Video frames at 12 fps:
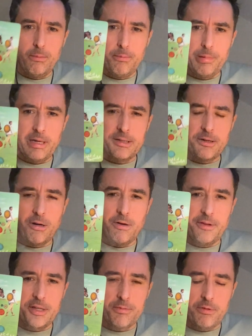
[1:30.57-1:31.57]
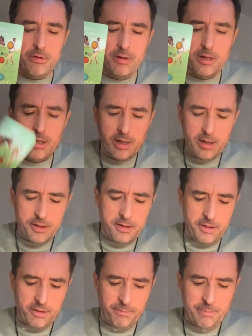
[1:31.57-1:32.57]
But he's not on this one. So
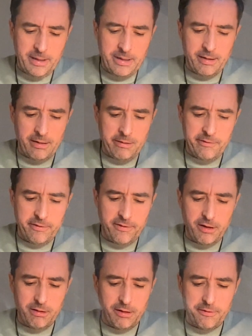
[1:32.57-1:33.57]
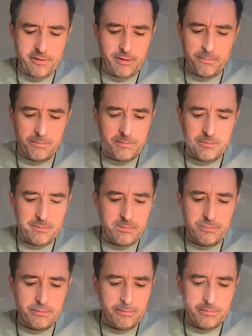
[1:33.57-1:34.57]
this could be if you fall off the
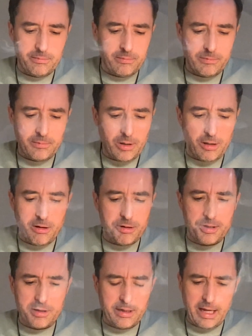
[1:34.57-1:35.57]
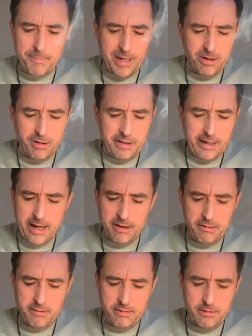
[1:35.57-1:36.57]
horse, get back on again